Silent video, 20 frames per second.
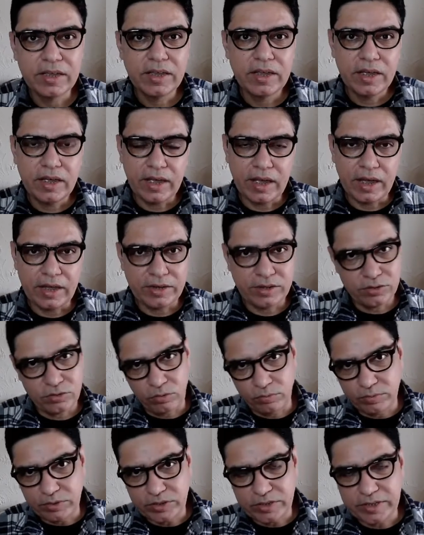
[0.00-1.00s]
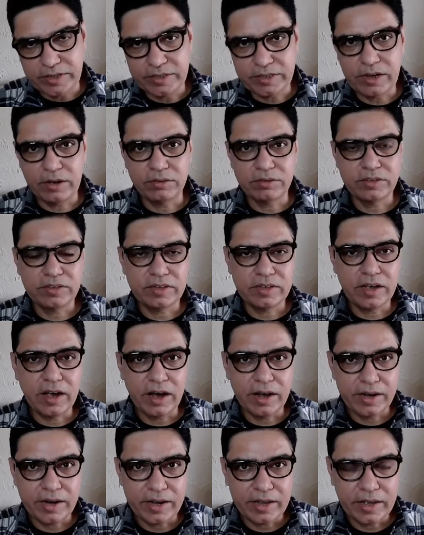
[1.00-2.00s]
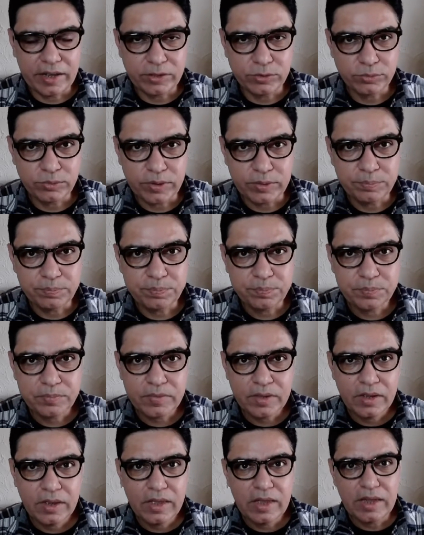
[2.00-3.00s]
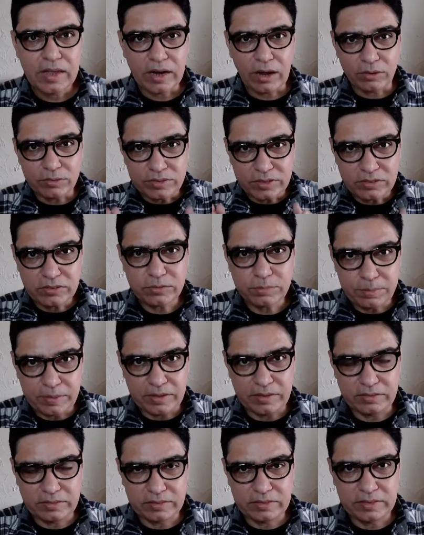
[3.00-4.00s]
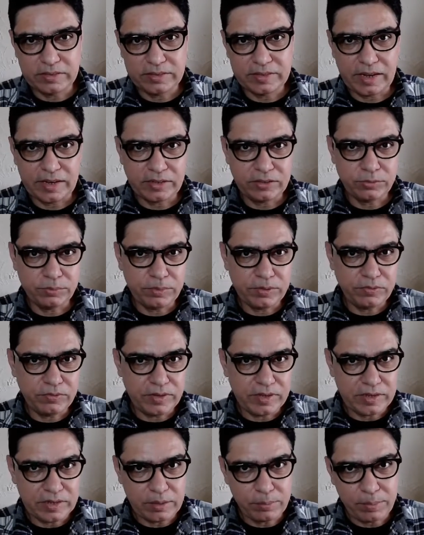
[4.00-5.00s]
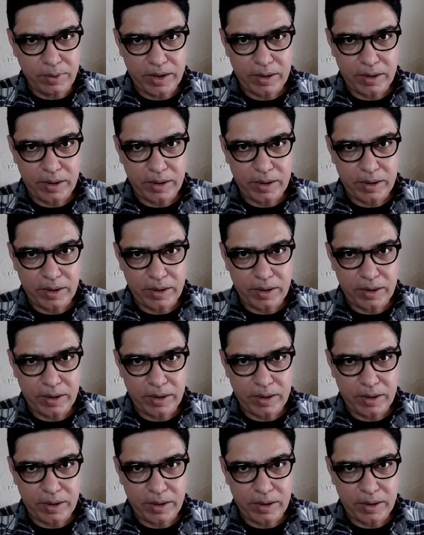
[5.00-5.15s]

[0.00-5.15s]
and obviously it covers the gyri as well. Now, this space that is between the pia